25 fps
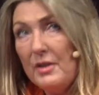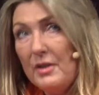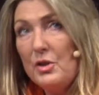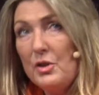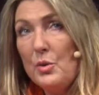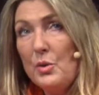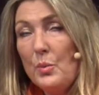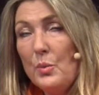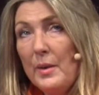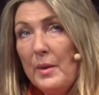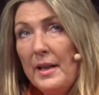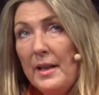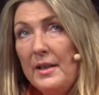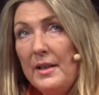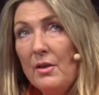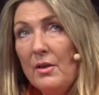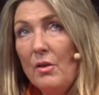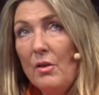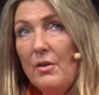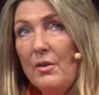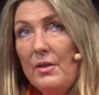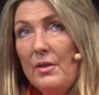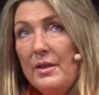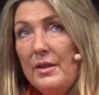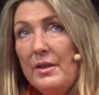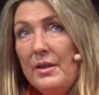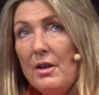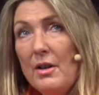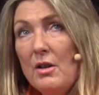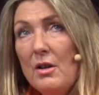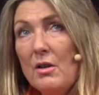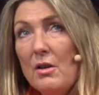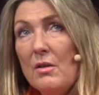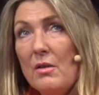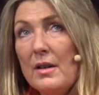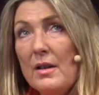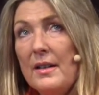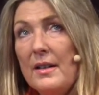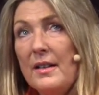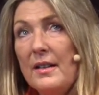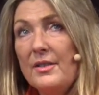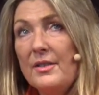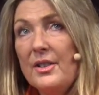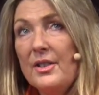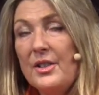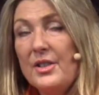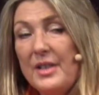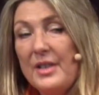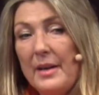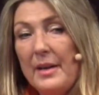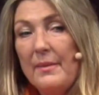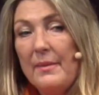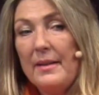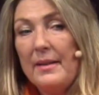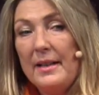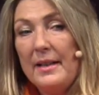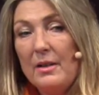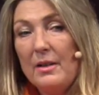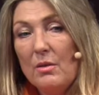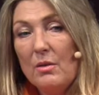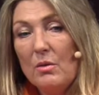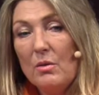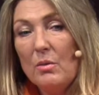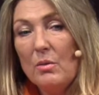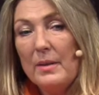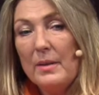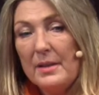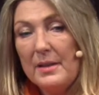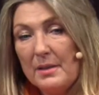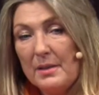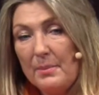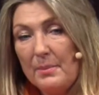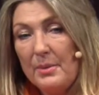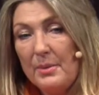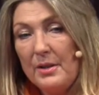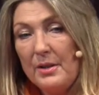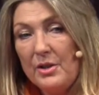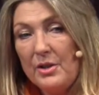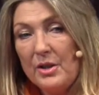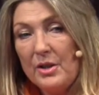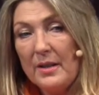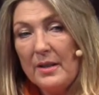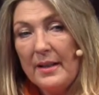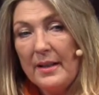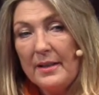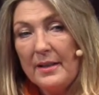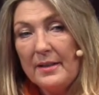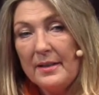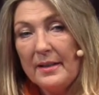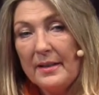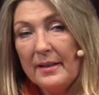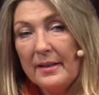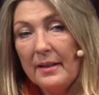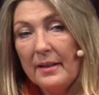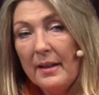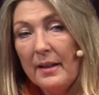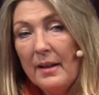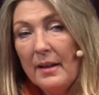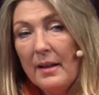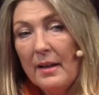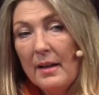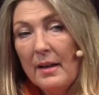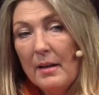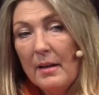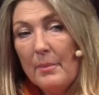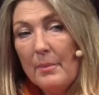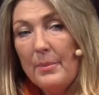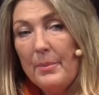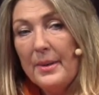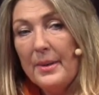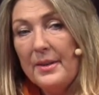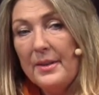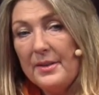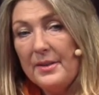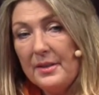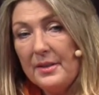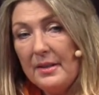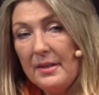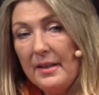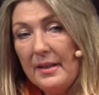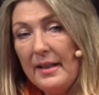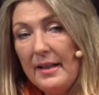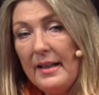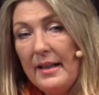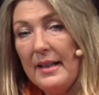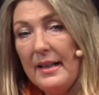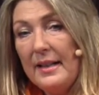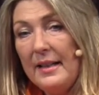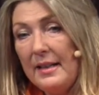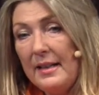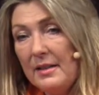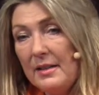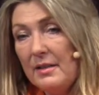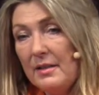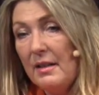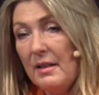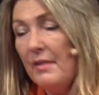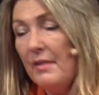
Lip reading: we're no longer necessarily always appreciating. But it is a